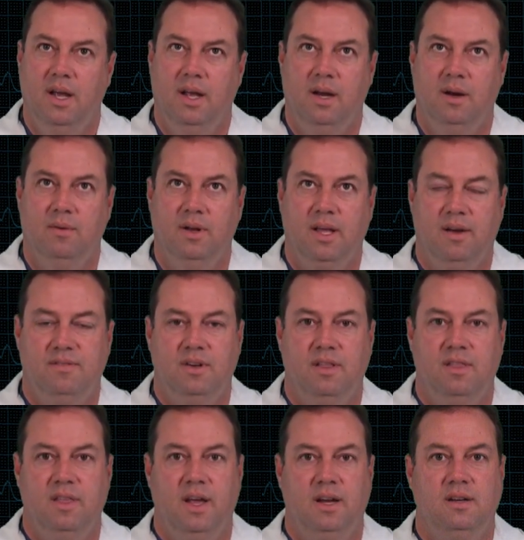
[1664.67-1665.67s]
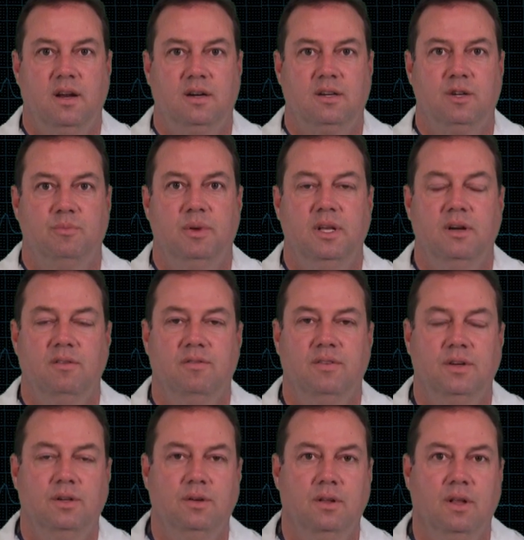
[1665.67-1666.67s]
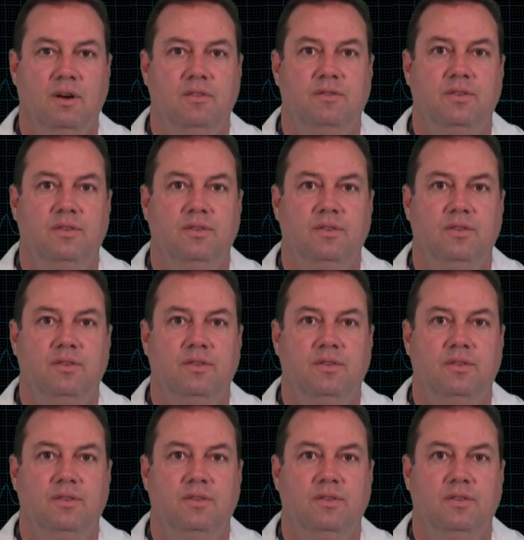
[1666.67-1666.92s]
And I really have to thank Dr. Peter Fedullo